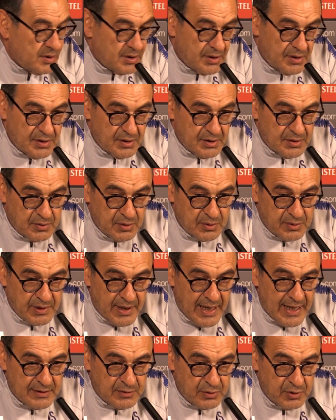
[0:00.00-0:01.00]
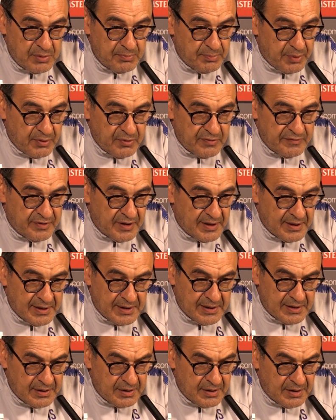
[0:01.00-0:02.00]
uh, to try to improve
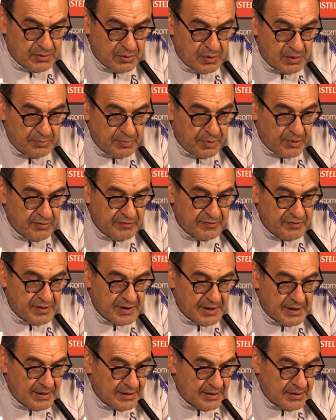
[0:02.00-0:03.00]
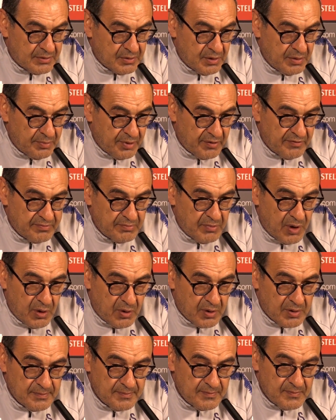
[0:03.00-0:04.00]
uh, to improve uh, to improve
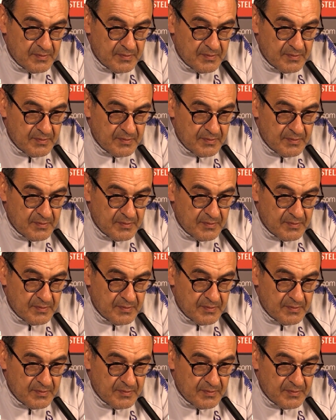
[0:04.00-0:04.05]
more.